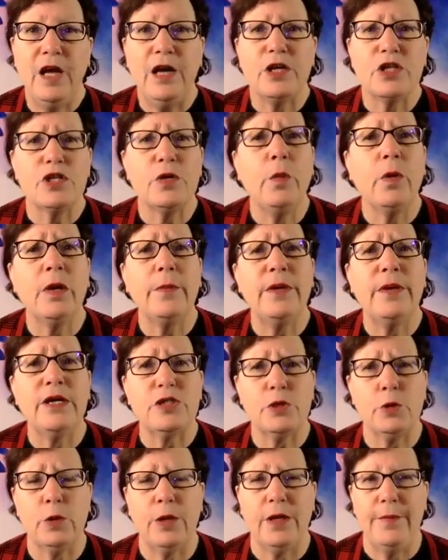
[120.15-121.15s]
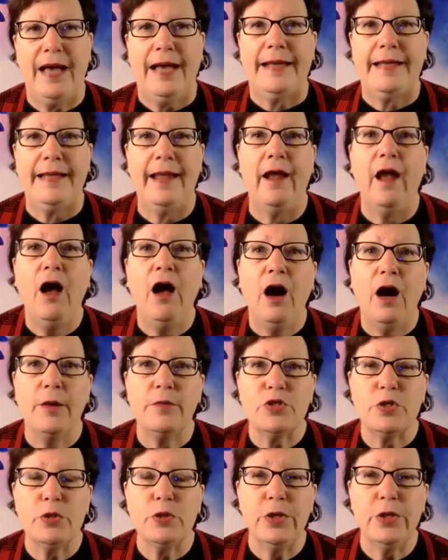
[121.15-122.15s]
So what am I talking about here? I'm
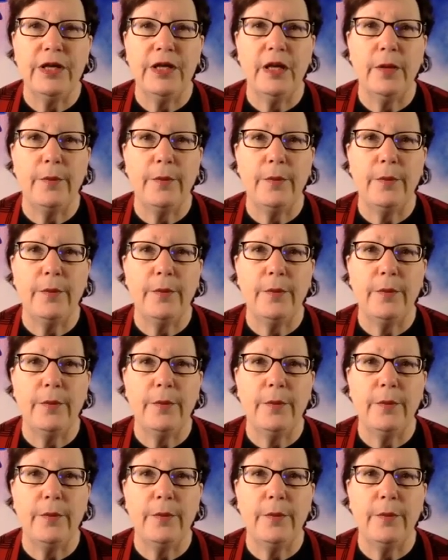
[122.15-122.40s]
talking